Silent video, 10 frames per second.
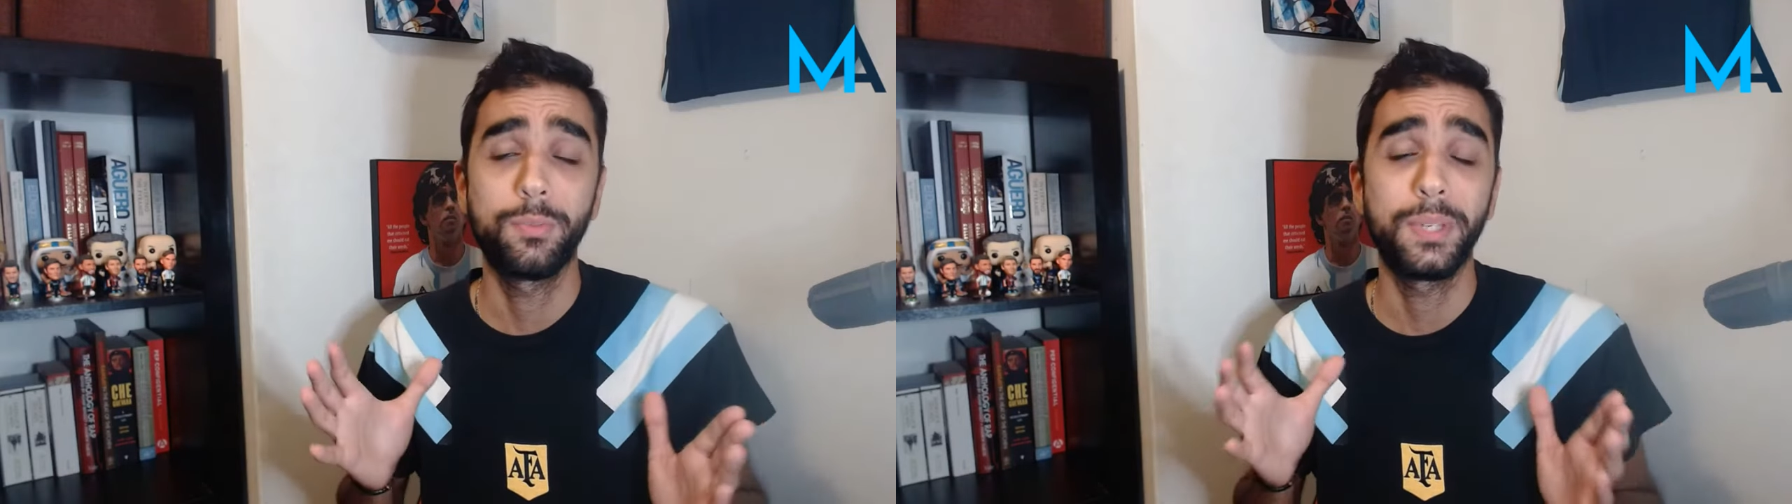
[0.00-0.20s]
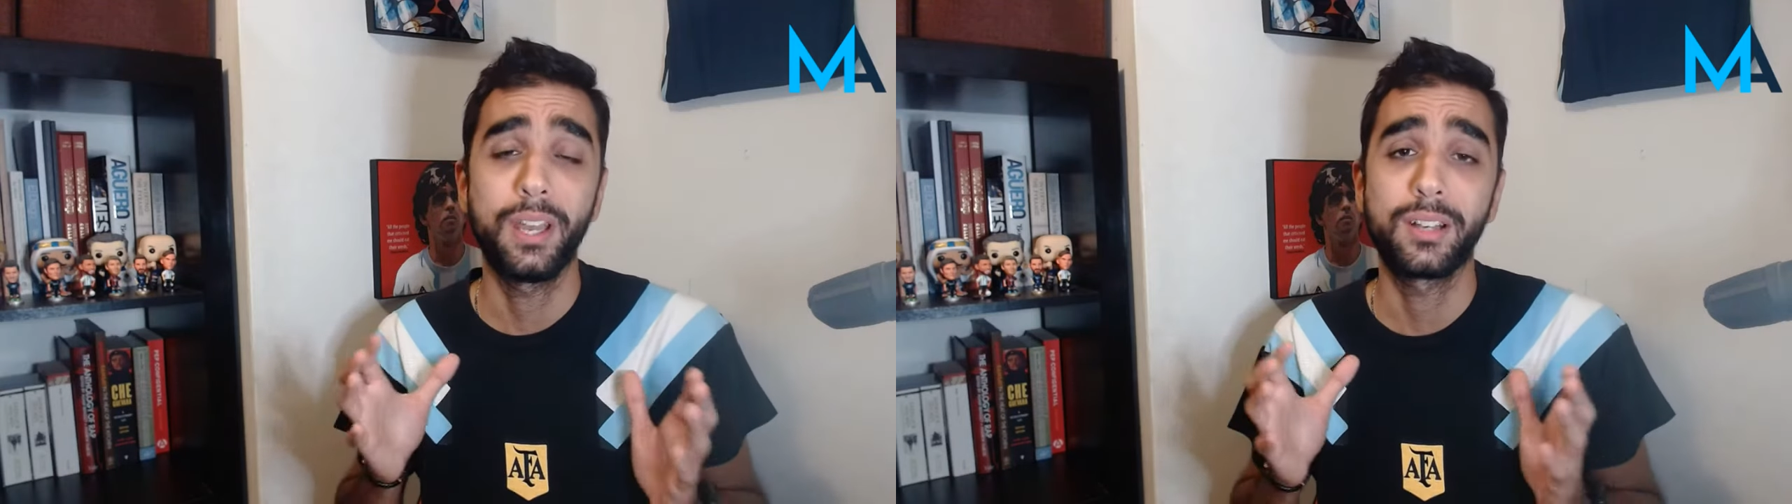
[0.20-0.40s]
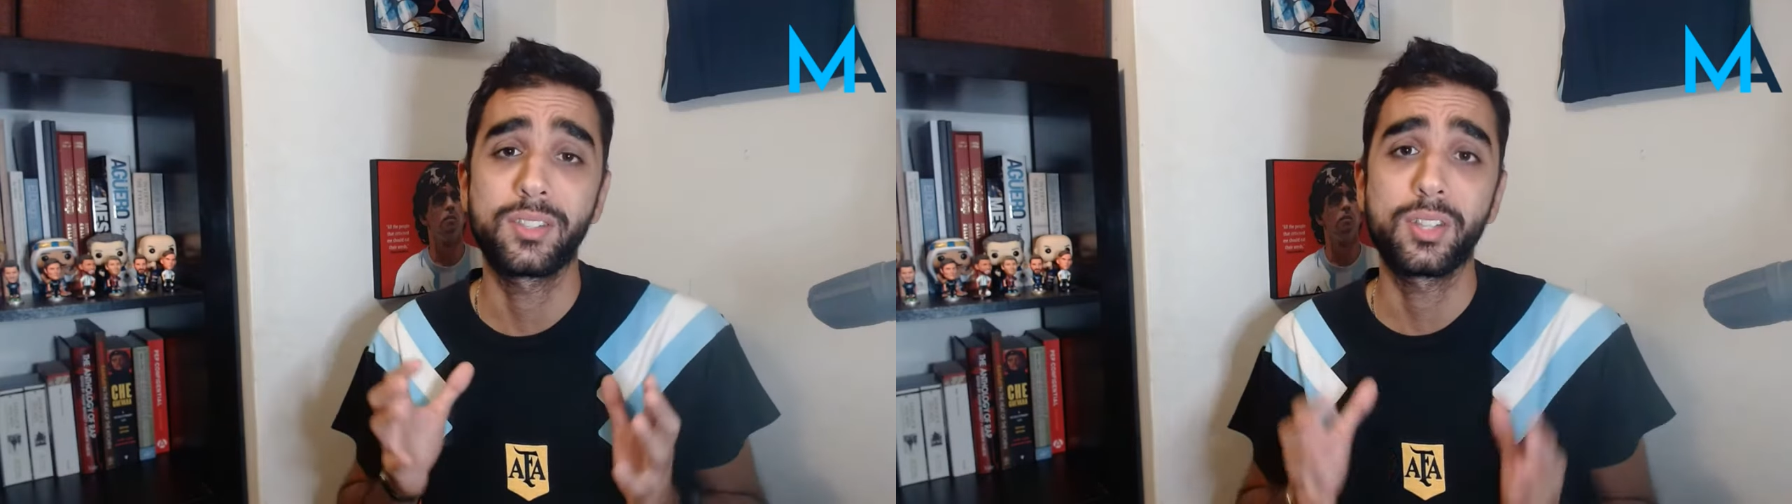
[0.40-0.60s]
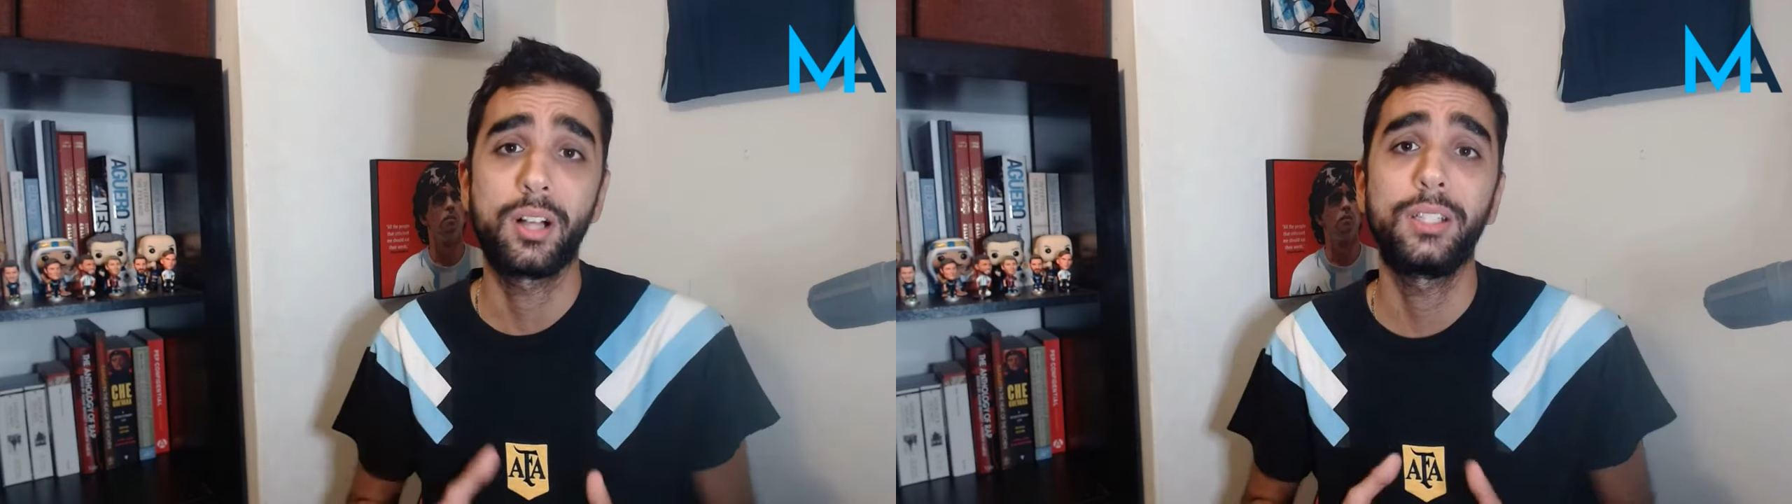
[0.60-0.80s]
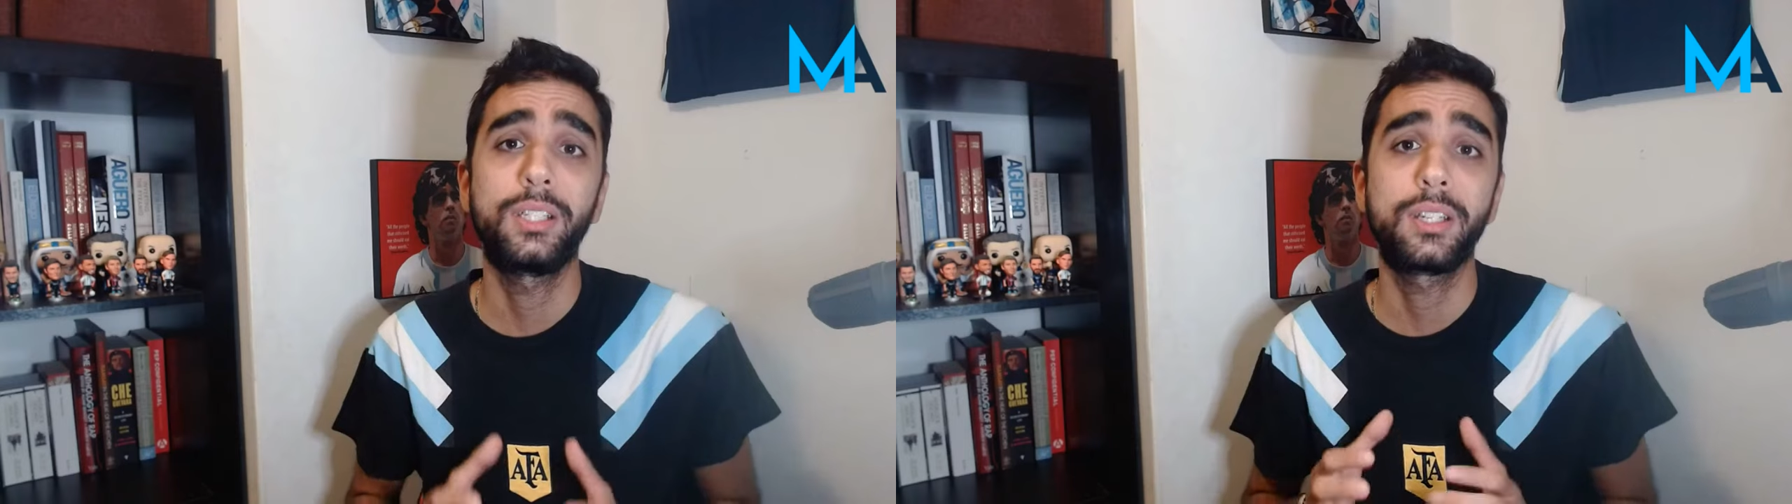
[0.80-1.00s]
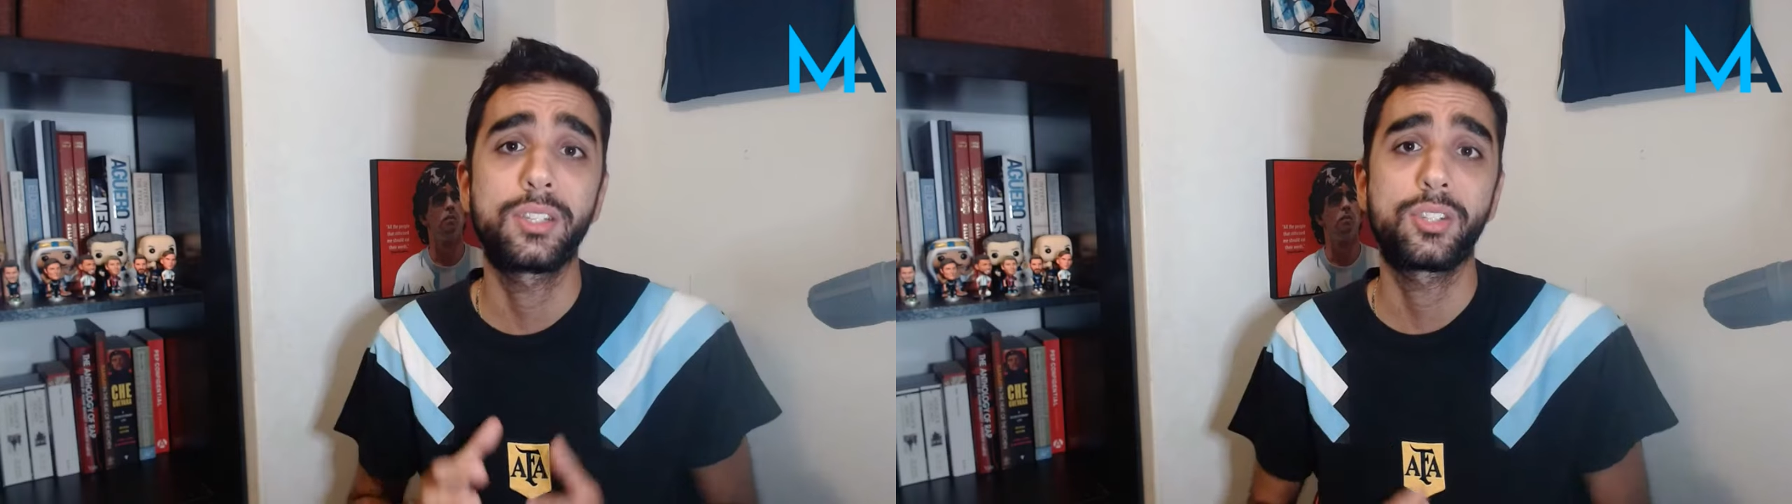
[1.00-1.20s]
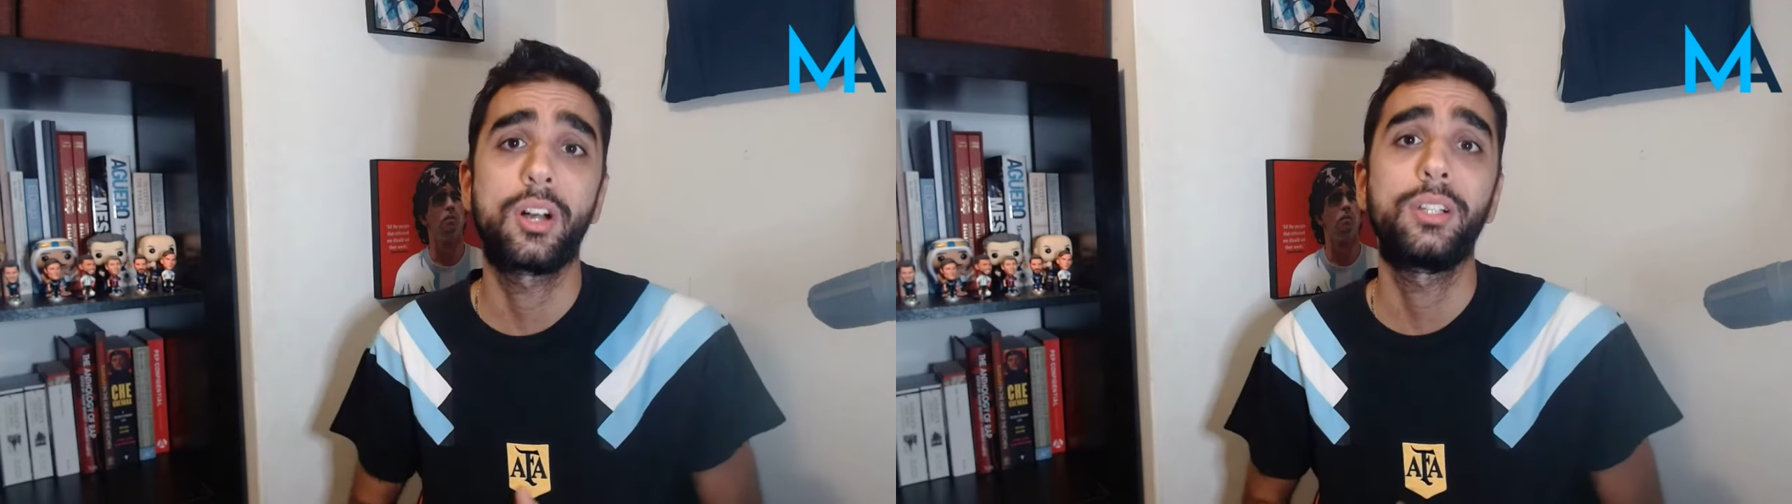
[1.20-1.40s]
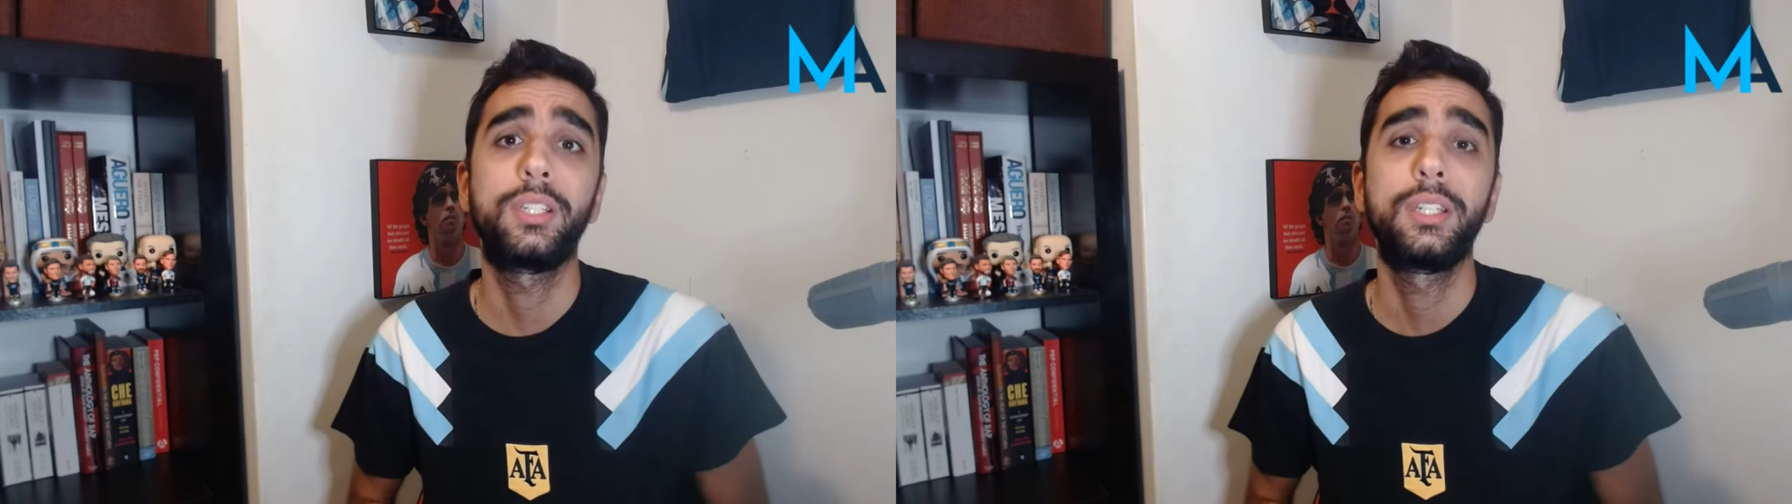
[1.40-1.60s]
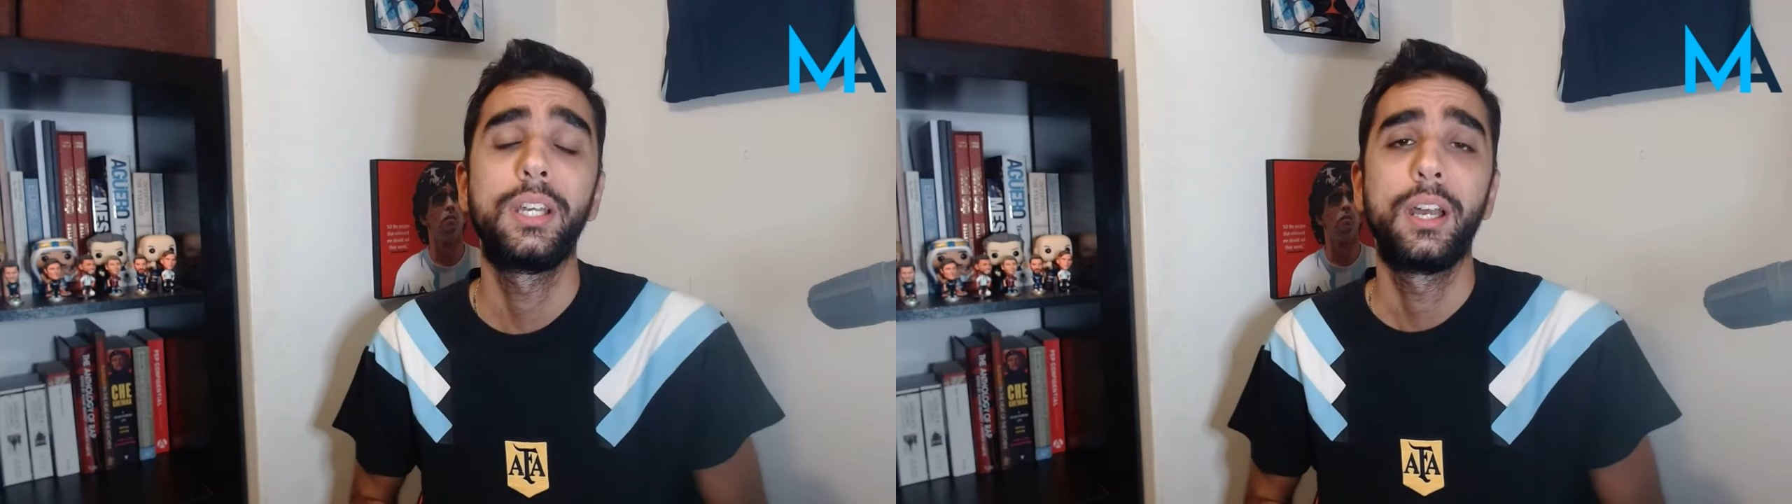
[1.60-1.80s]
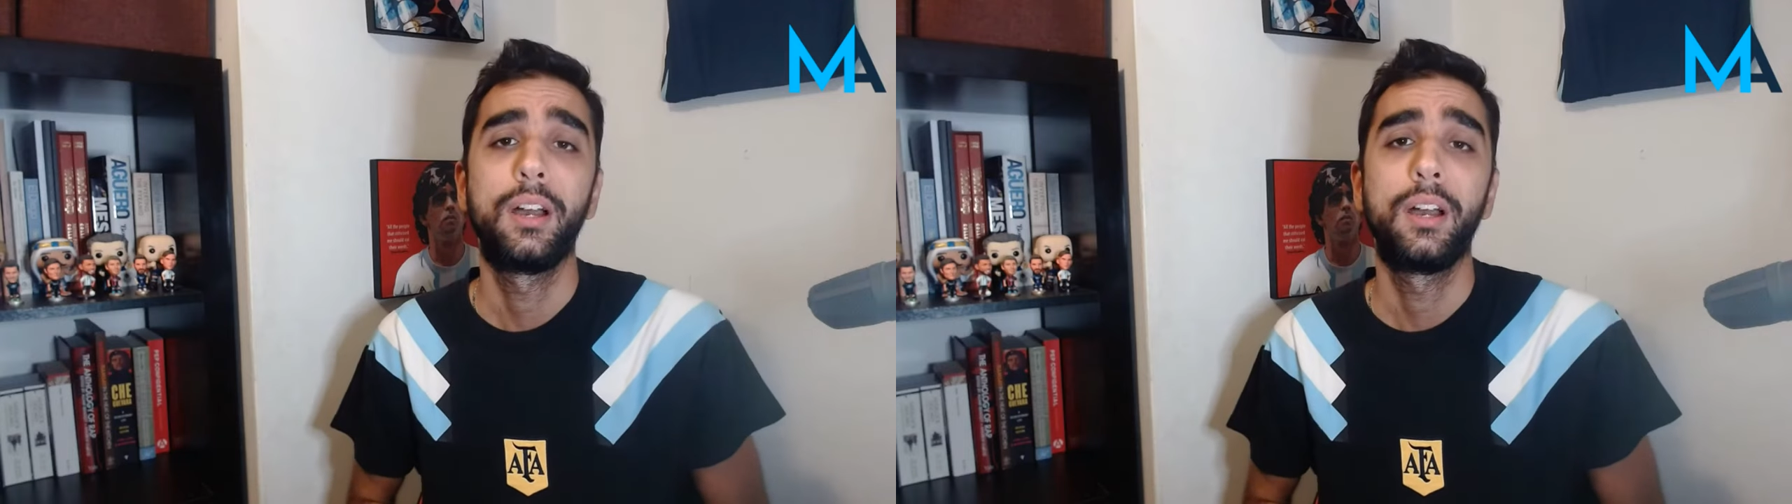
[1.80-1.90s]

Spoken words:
be a solid